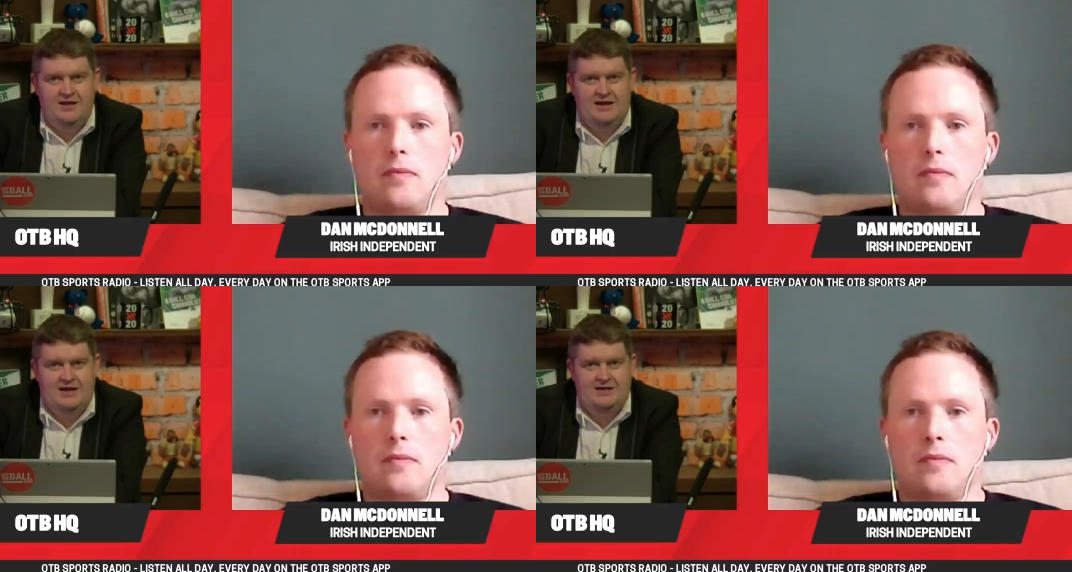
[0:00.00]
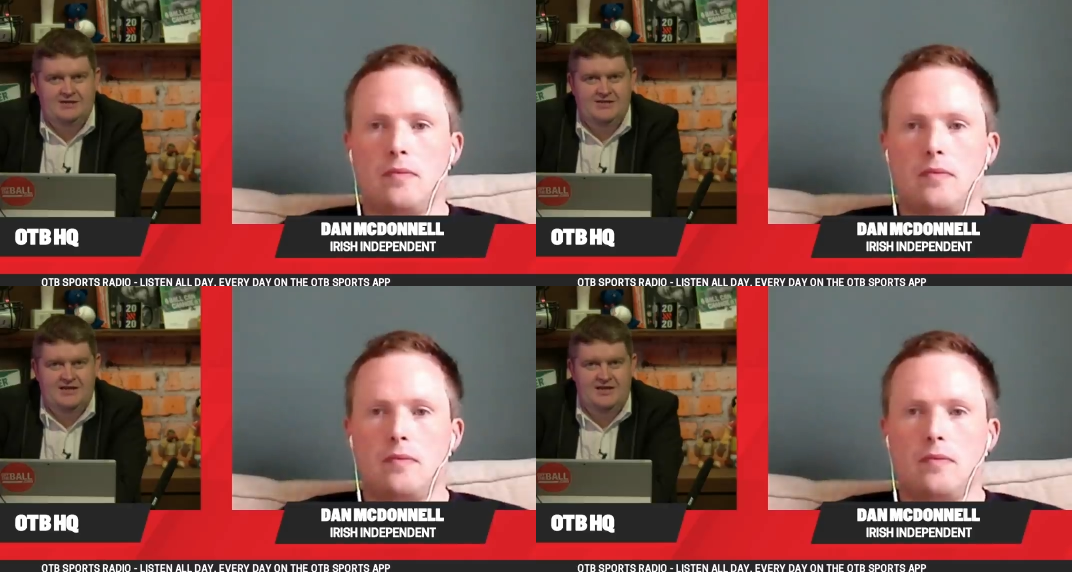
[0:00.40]

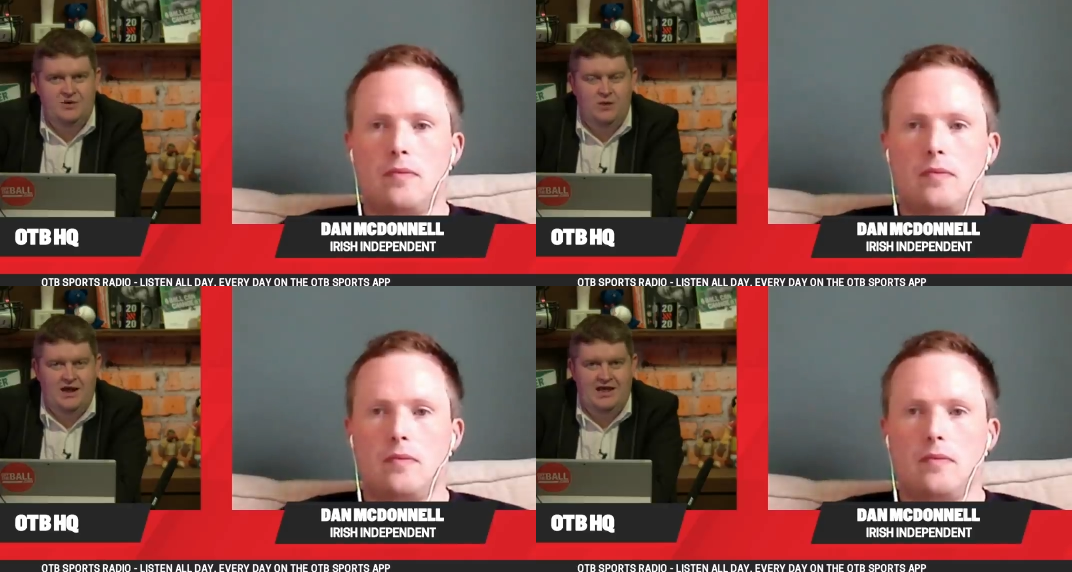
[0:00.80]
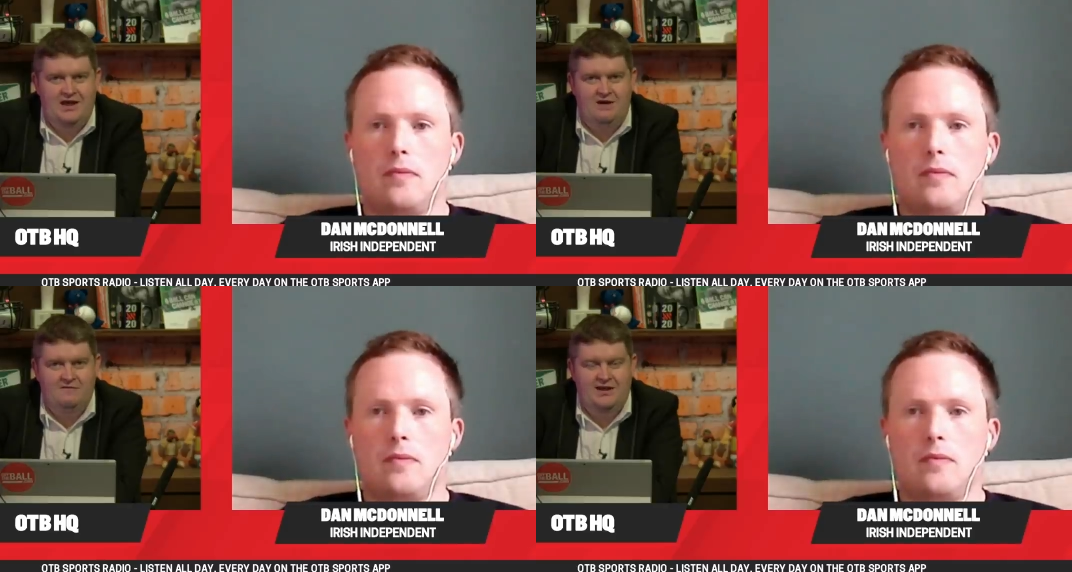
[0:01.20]
Speaker 1: and he had a way
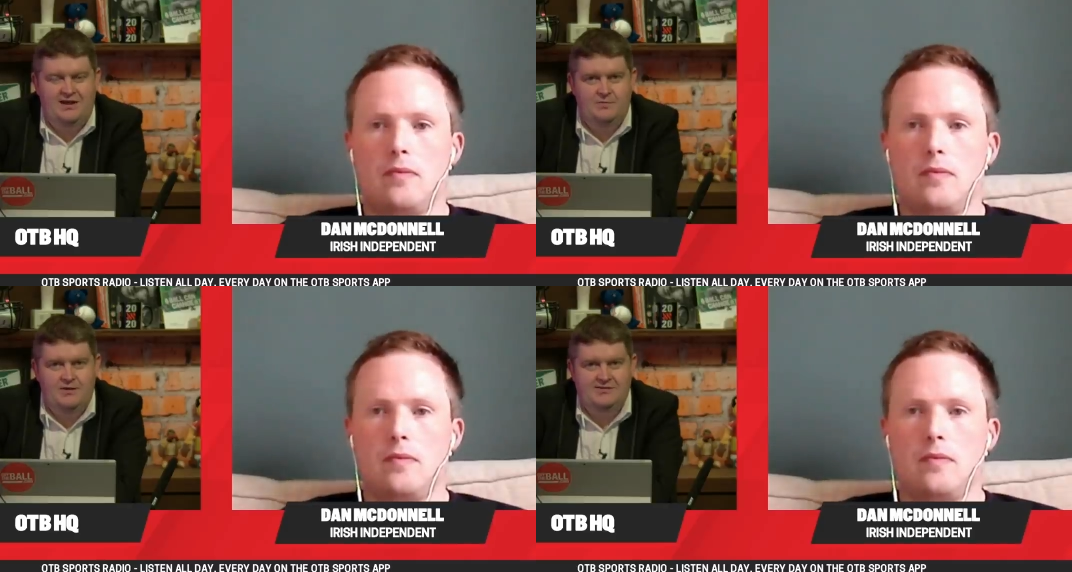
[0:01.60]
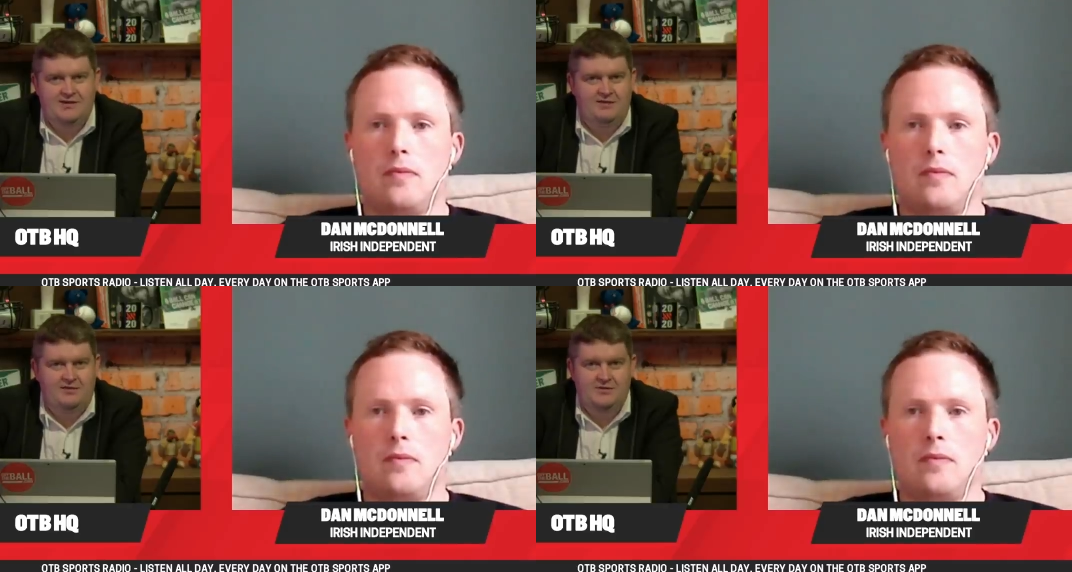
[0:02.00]
of getting the best
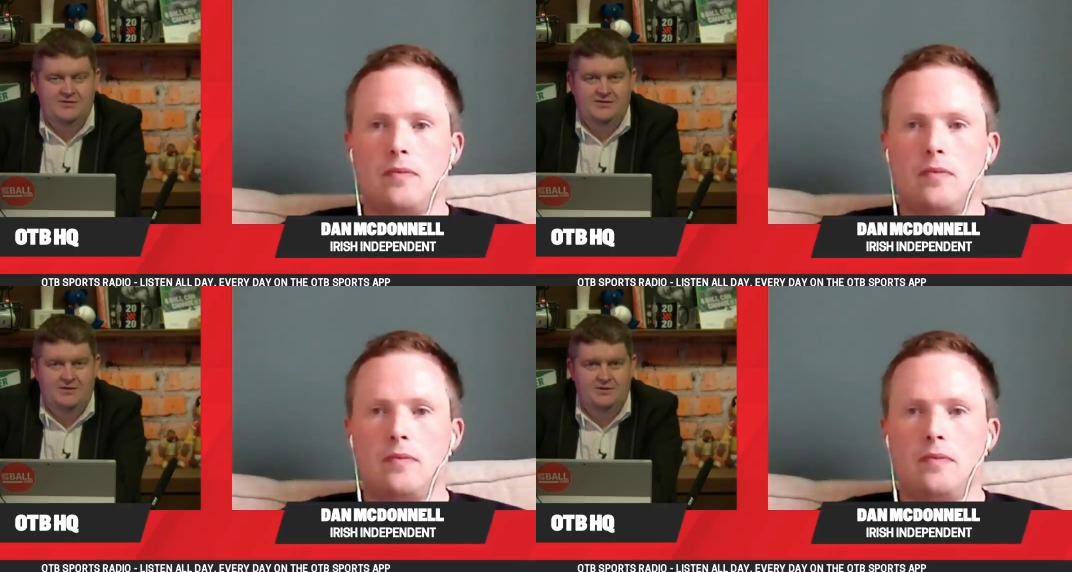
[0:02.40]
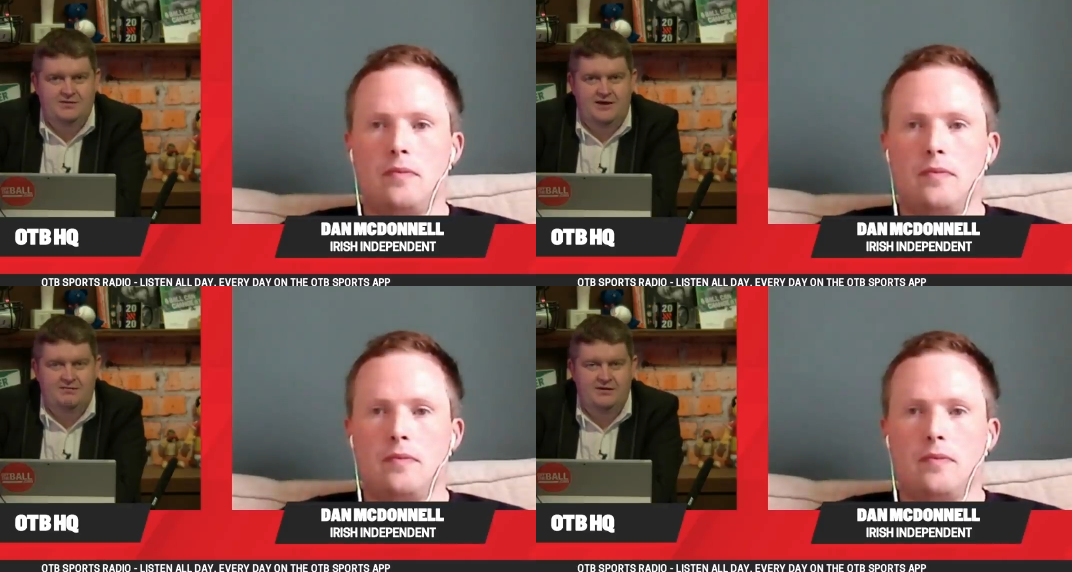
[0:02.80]
out of them. It's as simple
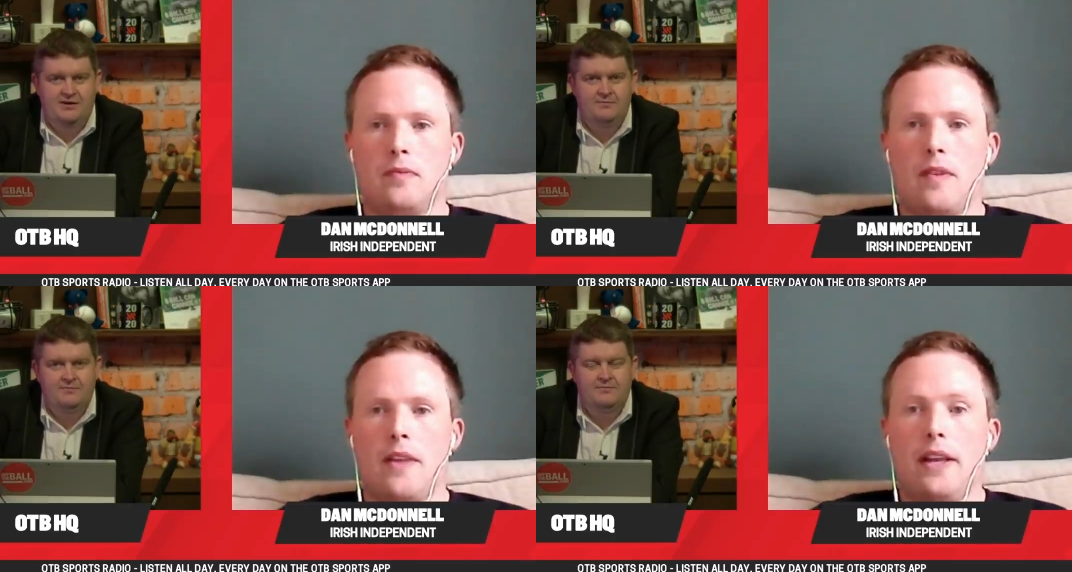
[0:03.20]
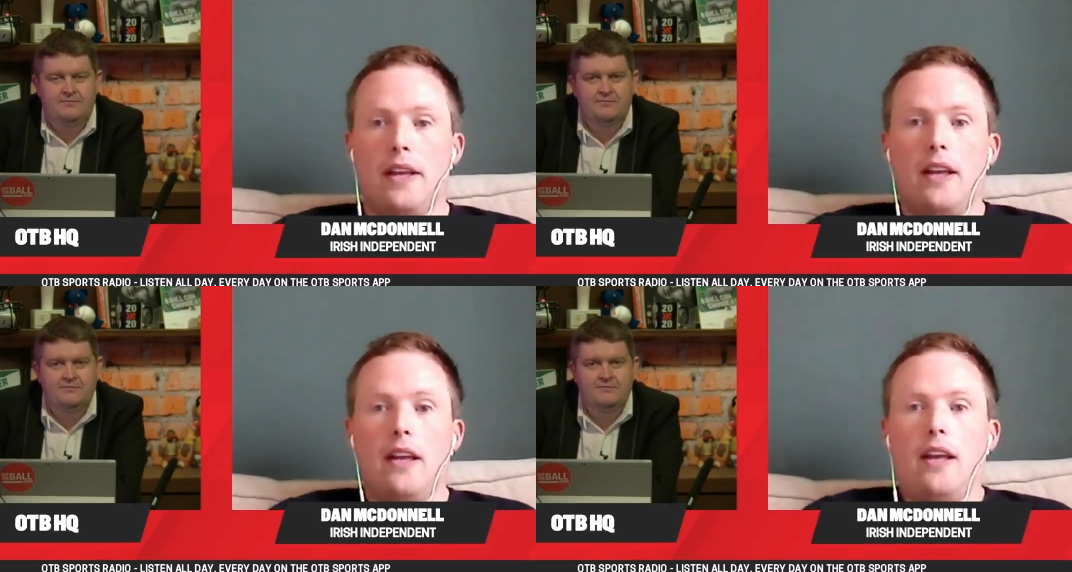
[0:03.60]
as that, really.
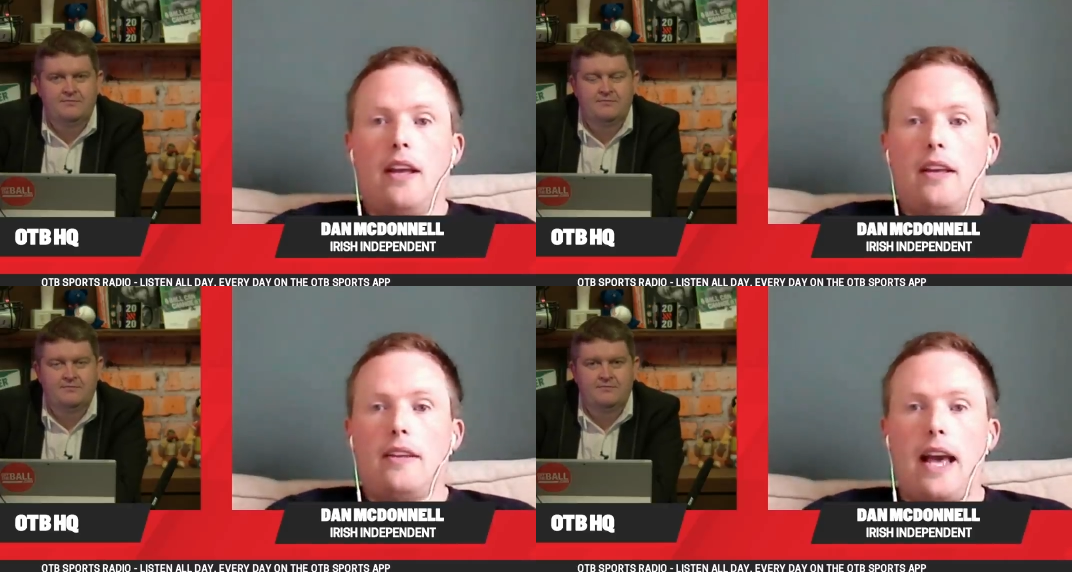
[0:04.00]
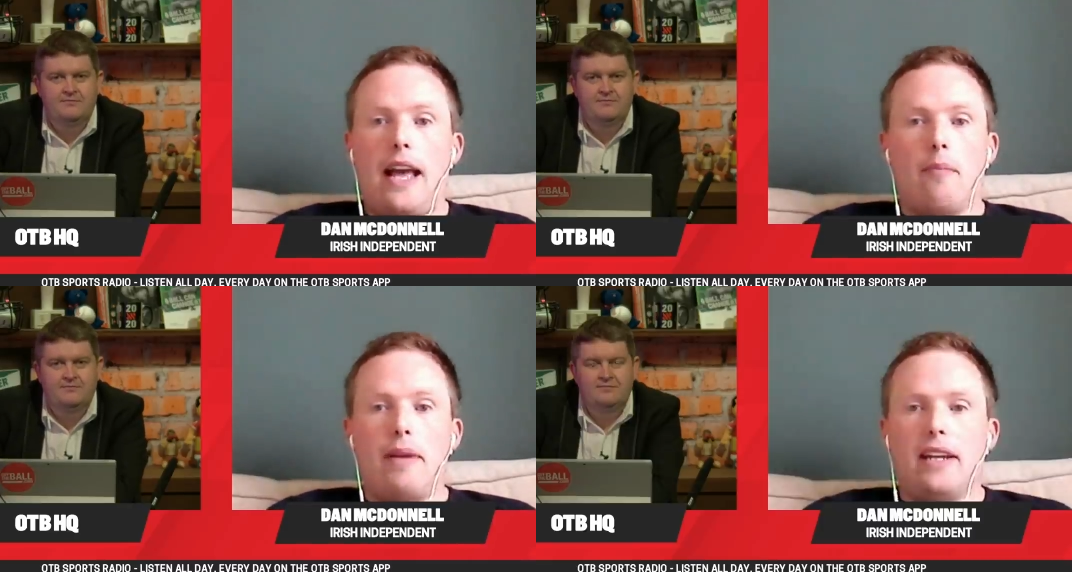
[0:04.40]

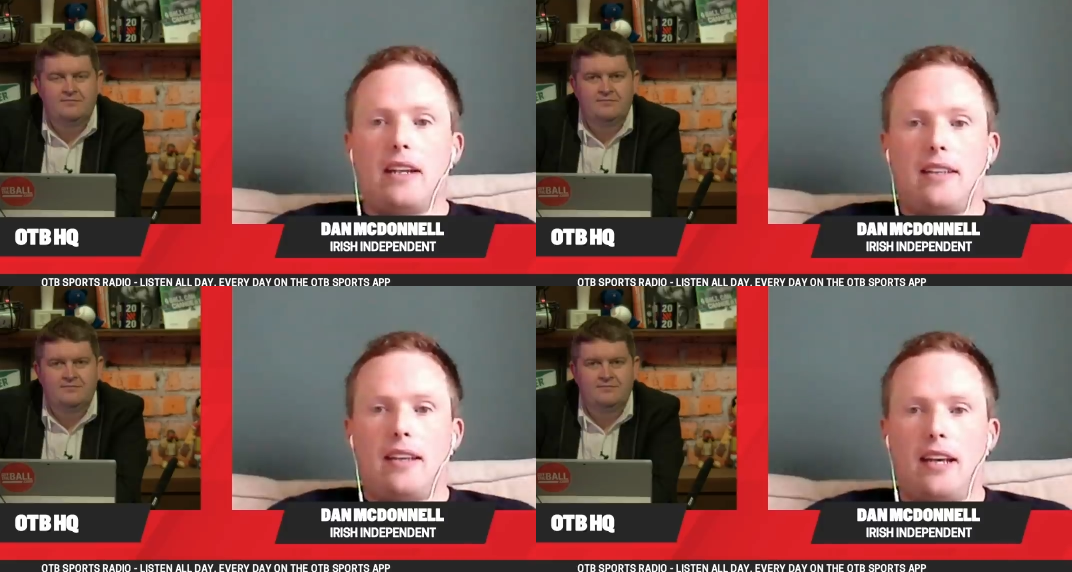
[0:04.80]
Speaker 2: Yeah, I mean, like